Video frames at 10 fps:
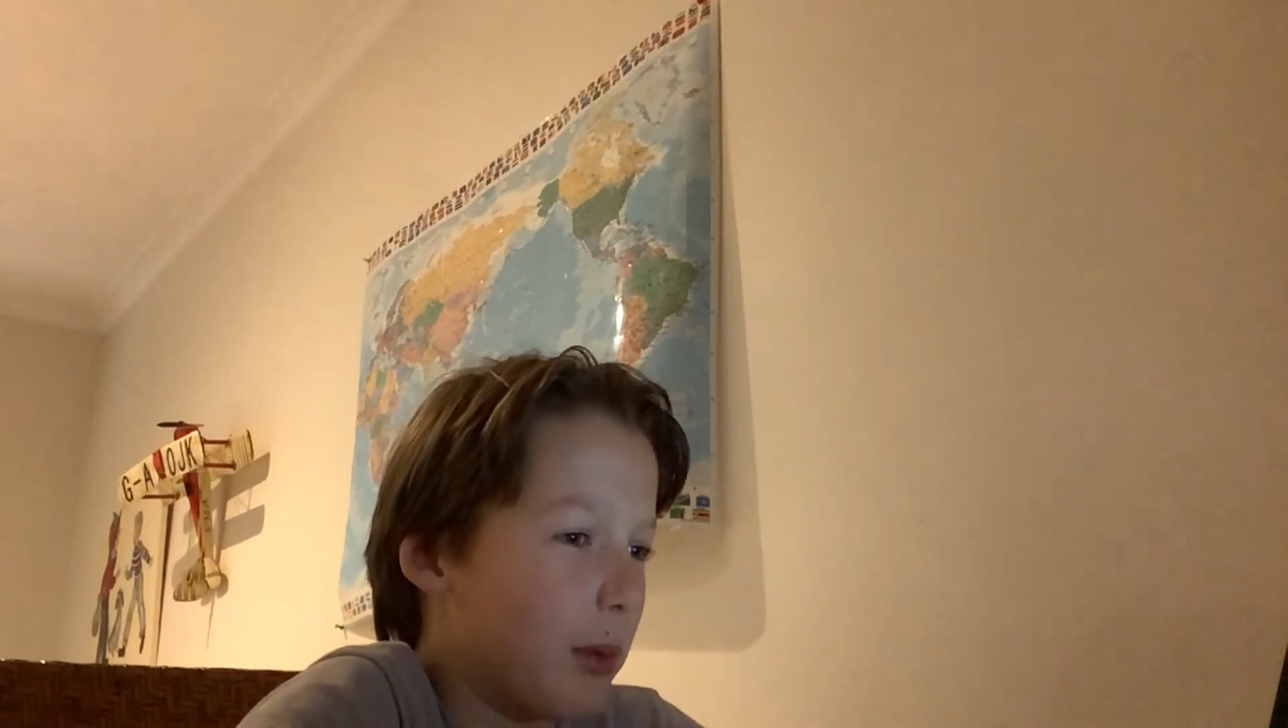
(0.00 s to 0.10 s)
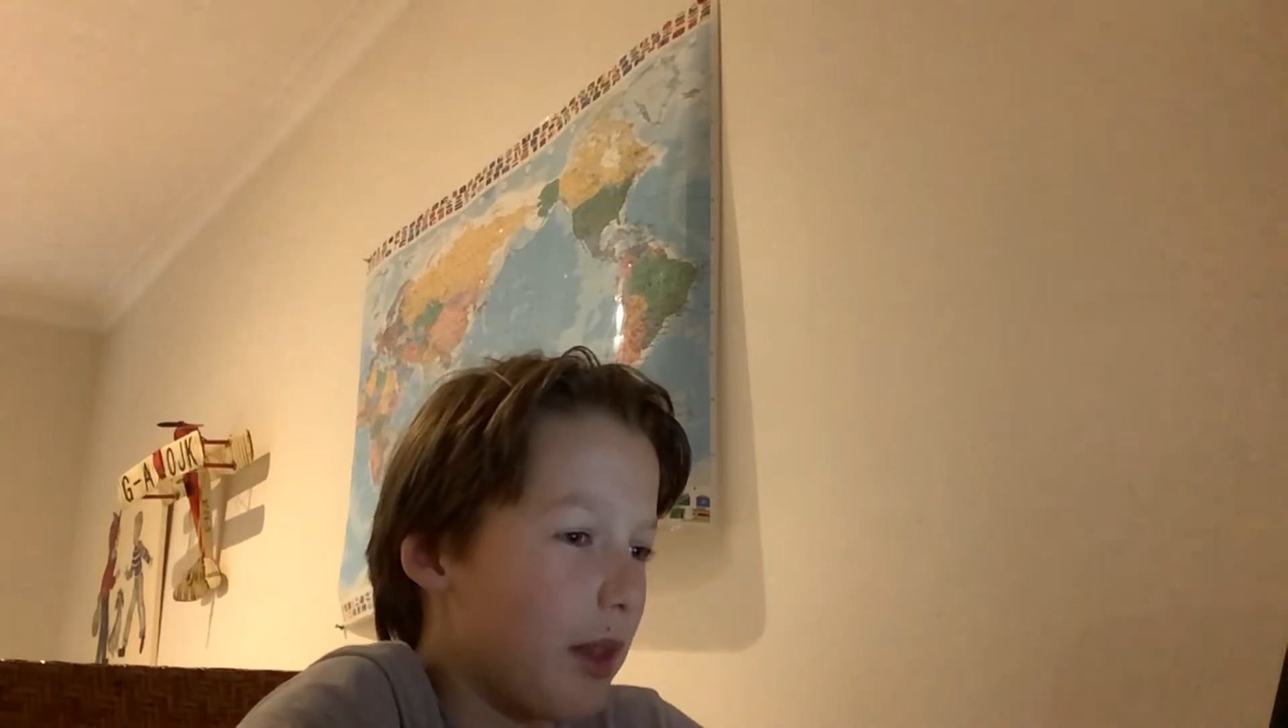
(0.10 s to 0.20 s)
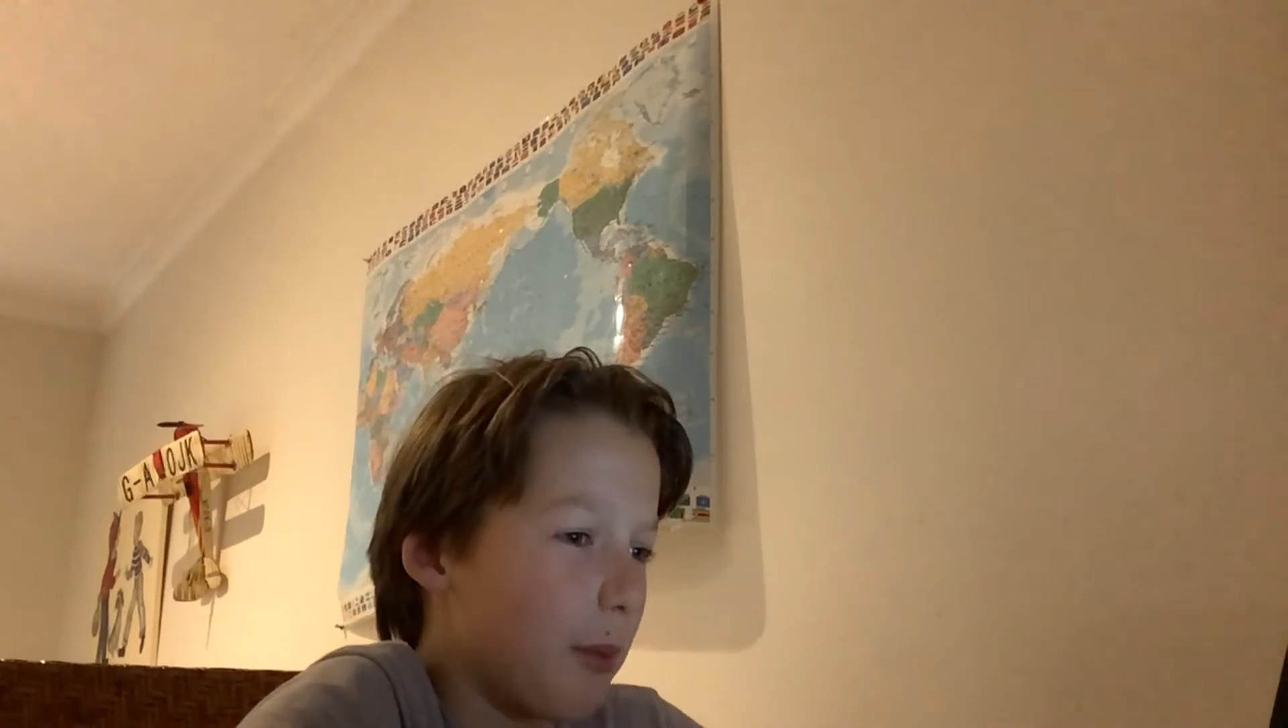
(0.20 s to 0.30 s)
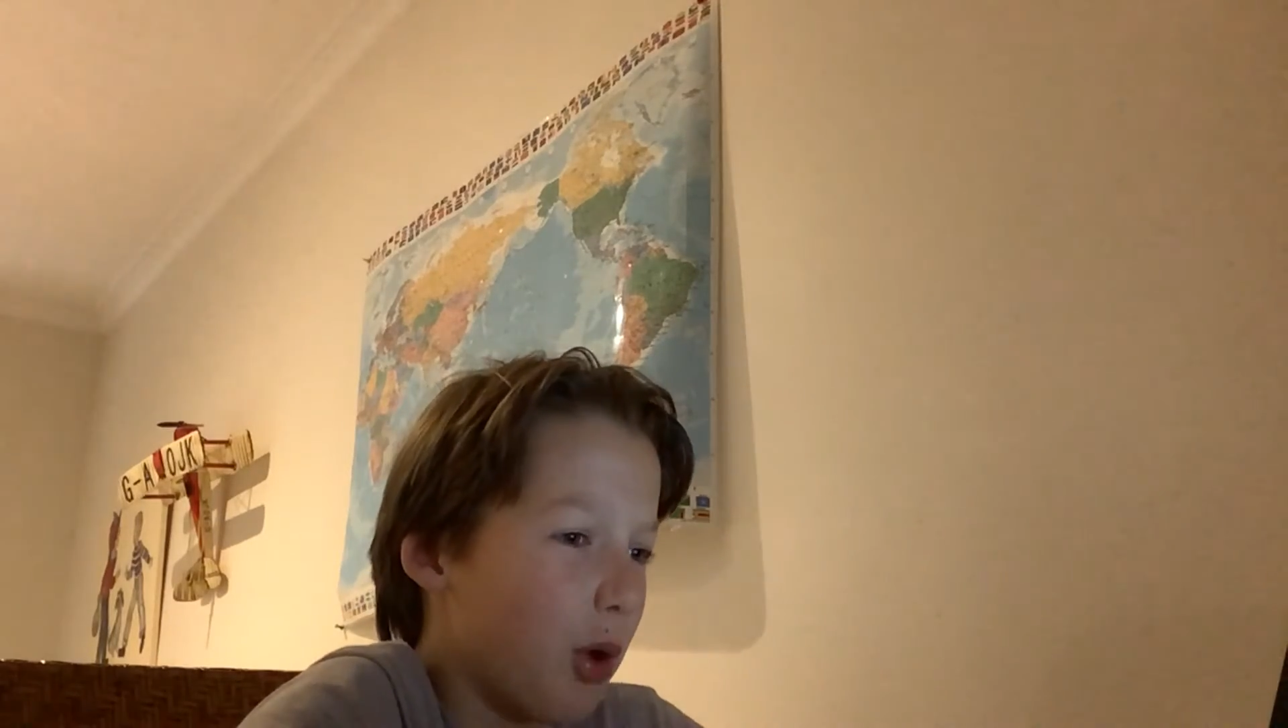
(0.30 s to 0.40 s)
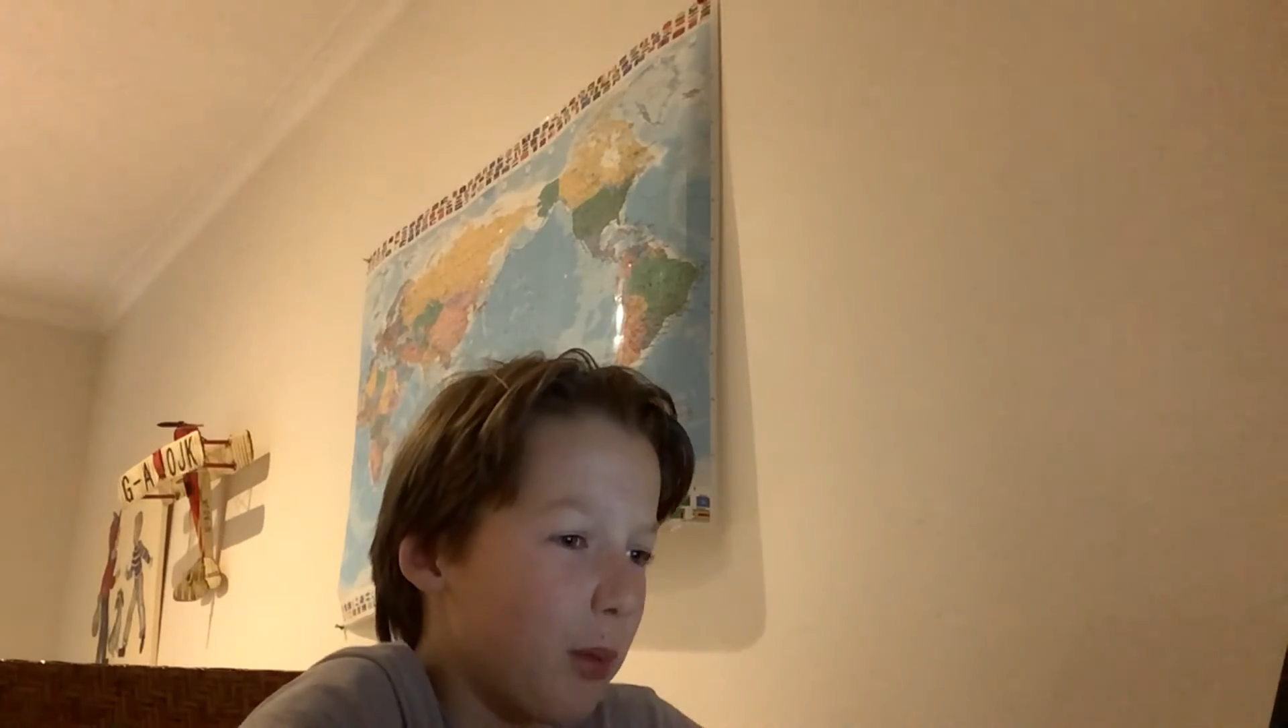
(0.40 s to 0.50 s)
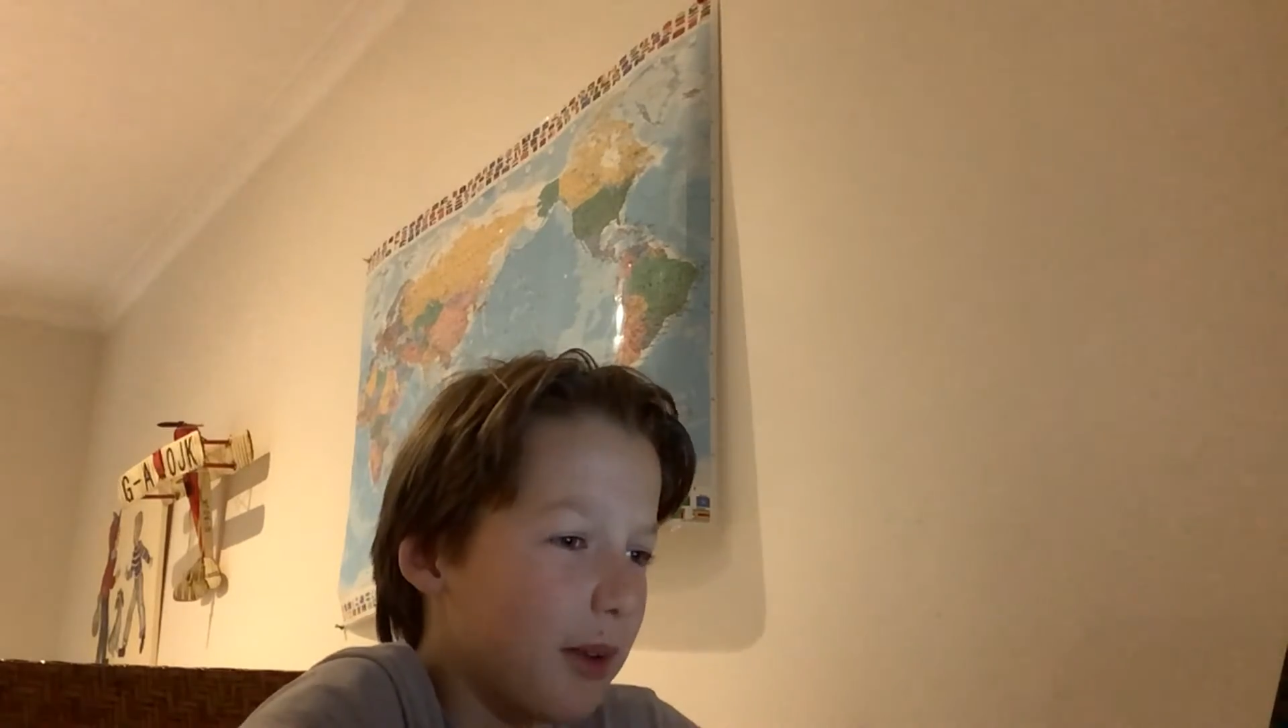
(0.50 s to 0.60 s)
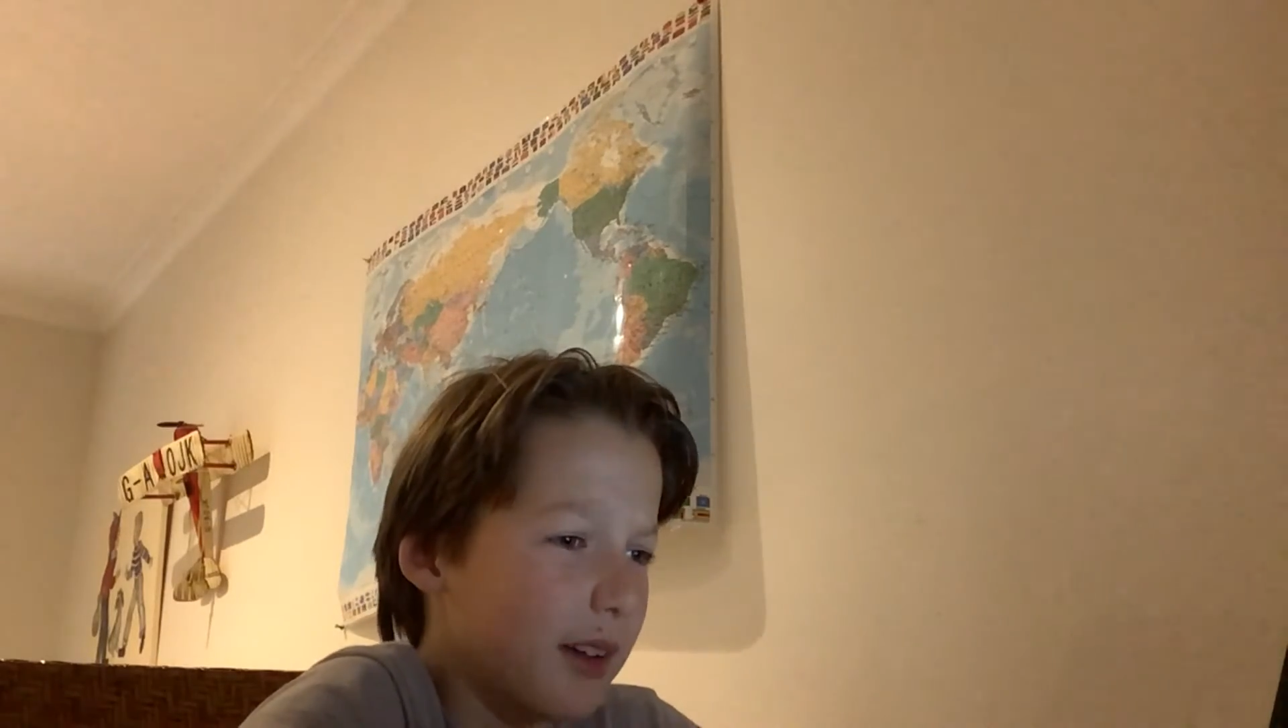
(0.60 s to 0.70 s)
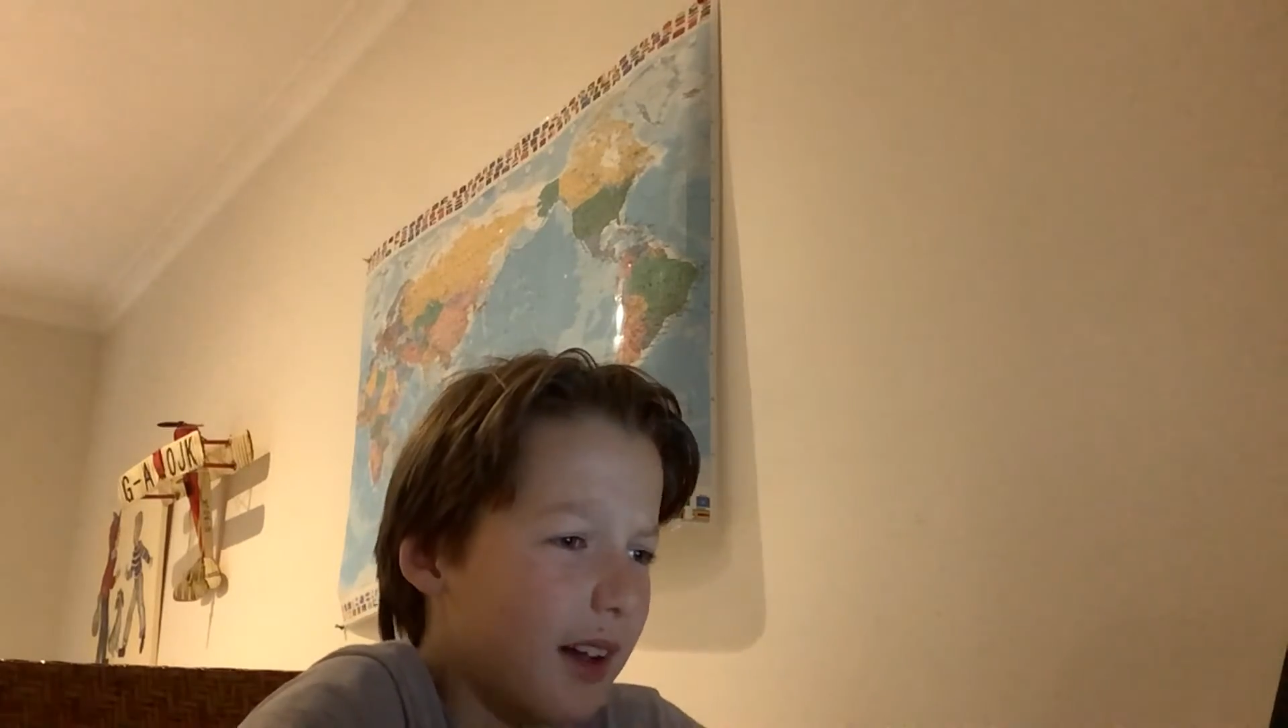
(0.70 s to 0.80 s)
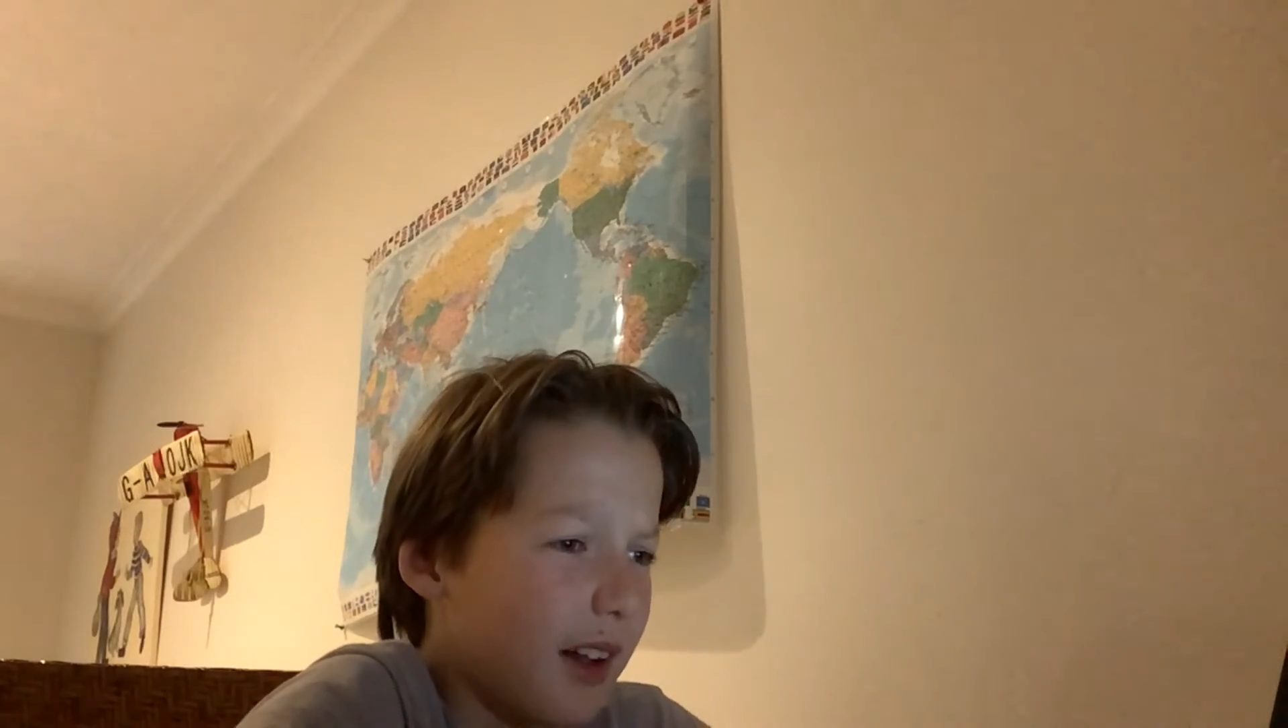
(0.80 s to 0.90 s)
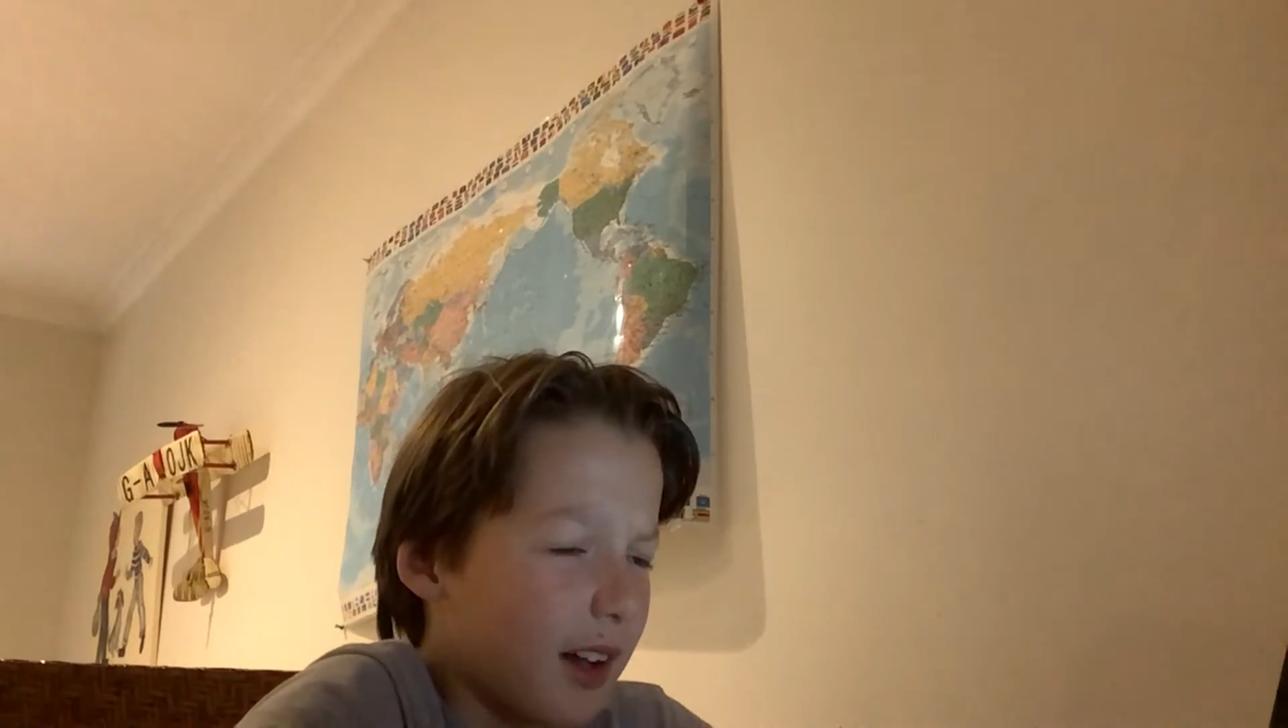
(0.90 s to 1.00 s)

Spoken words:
at the moment,